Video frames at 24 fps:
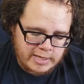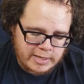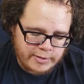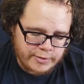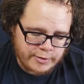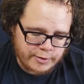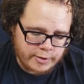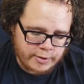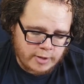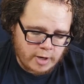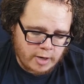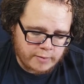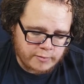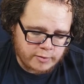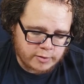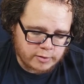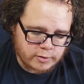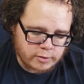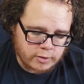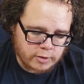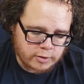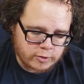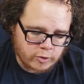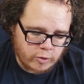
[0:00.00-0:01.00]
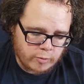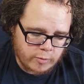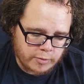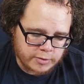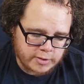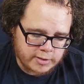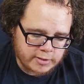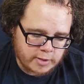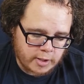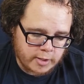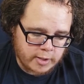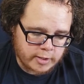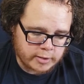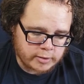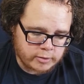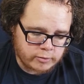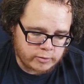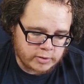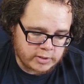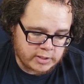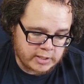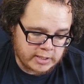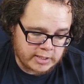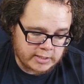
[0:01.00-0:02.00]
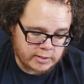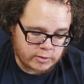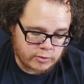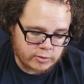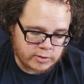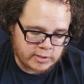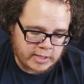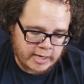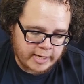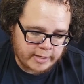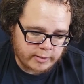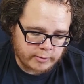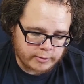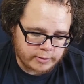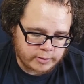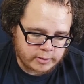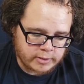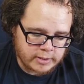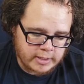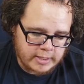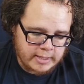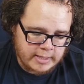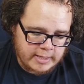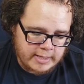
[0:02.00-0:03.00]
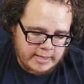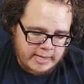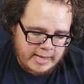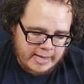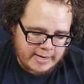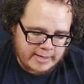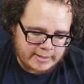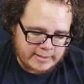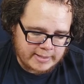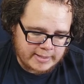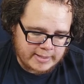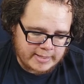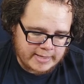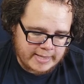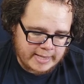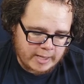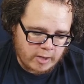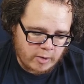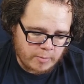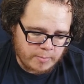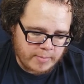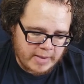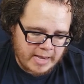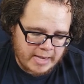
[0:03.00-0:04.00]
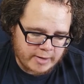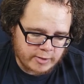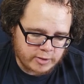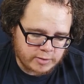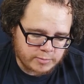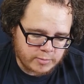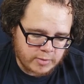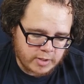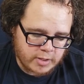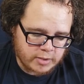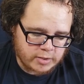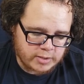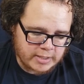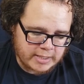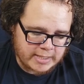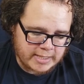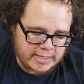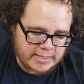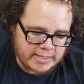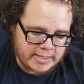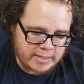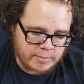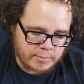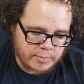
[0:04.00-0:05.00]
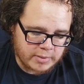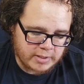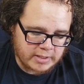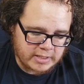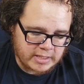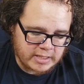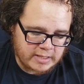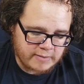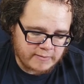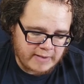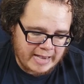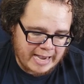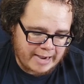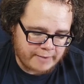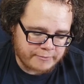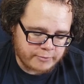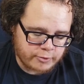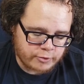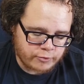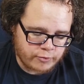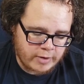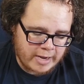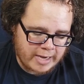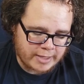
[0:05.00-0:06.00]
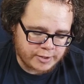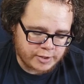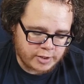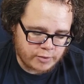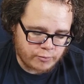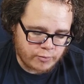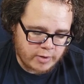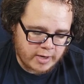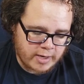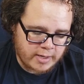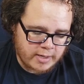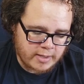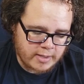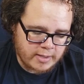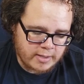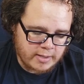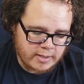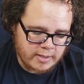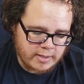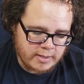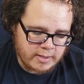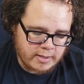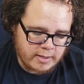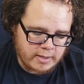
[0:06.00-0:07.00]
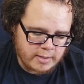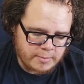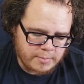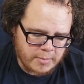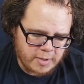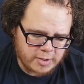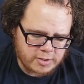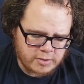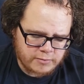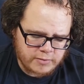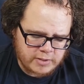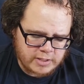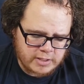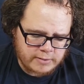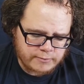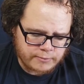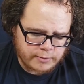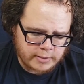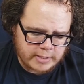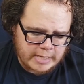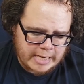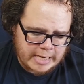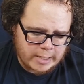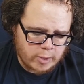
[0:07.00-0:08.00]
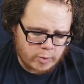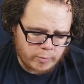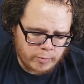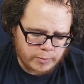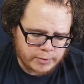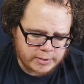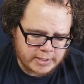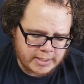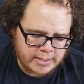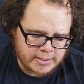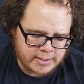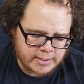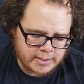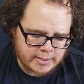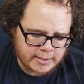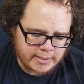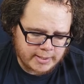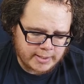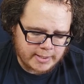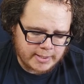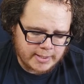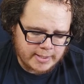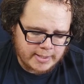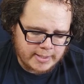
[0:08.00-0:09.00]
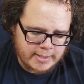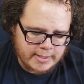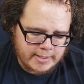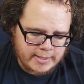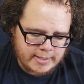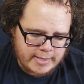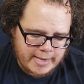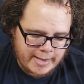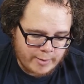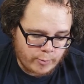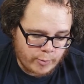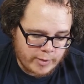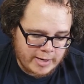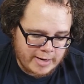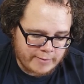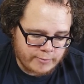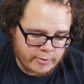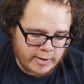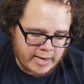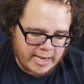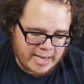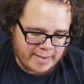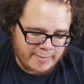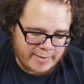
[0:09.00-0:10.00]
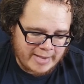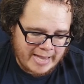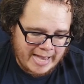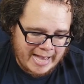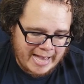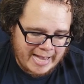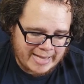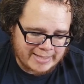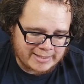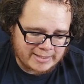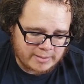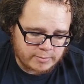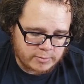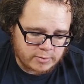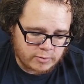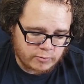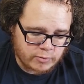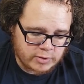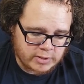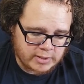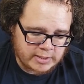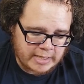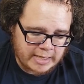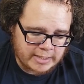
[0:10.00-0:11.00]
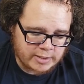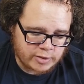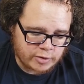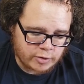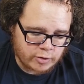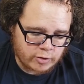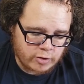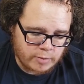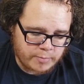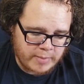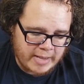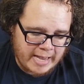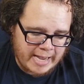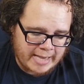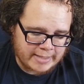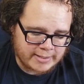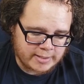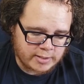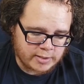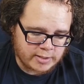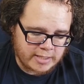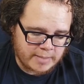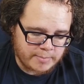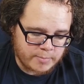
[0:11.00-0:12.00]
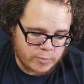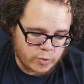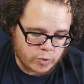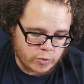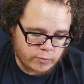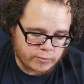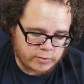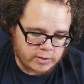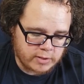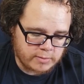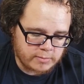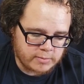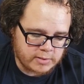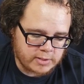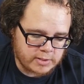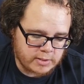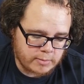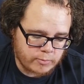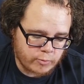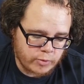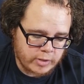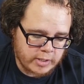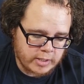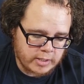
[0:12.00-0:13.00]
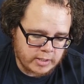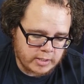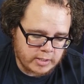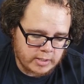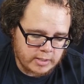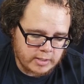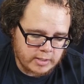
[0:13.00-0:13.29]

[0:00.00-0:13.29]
Their covers looked almost as uninteresting as their titles, and it didn't help matters much that he didn't believe half the trash he read. Much of it he forgot almost instantly, and whenever Amy asked him to recite to her a passage that moved him in some way,